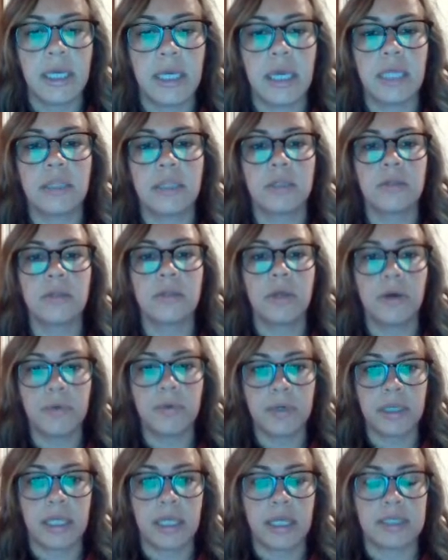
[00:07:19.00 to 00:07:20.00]
and the
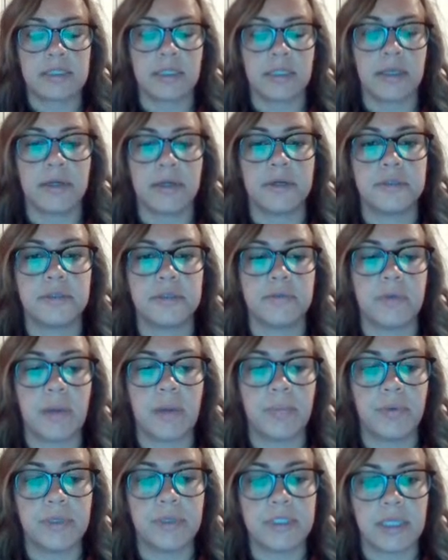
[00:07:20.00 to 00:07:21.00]
lowercase letter to
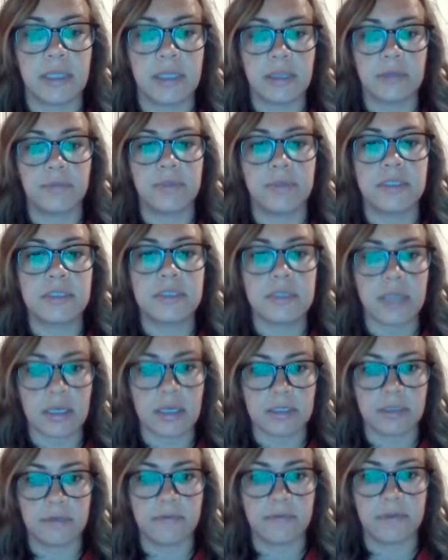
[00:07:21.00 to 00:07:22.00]
represent the
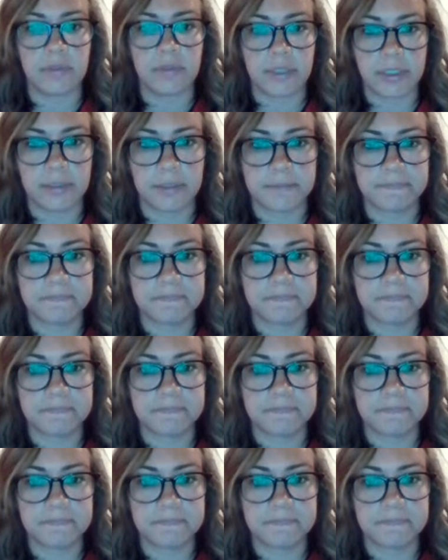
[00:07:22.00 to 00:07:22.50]
recessive allele.